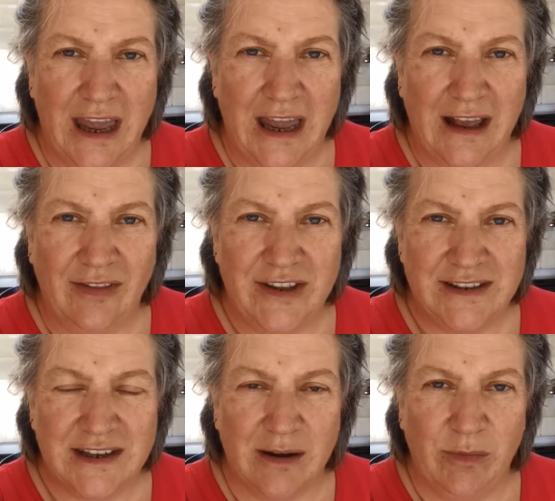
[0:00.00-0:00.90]
And
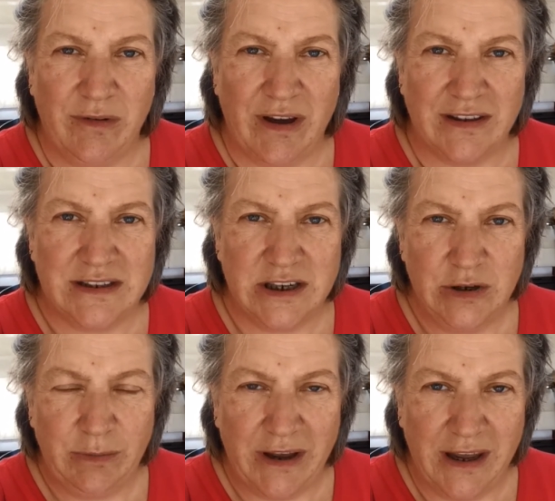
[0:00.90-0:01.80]
this time we've had
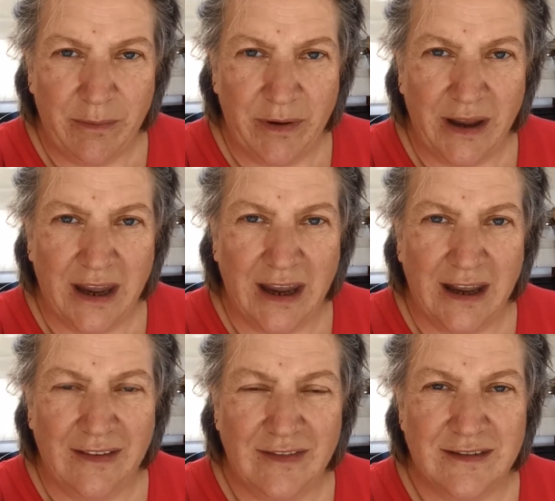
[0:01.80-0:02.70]
two pip,
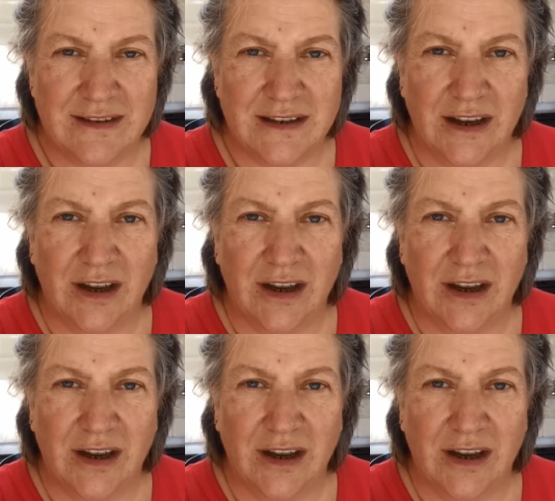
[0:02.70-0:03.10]
and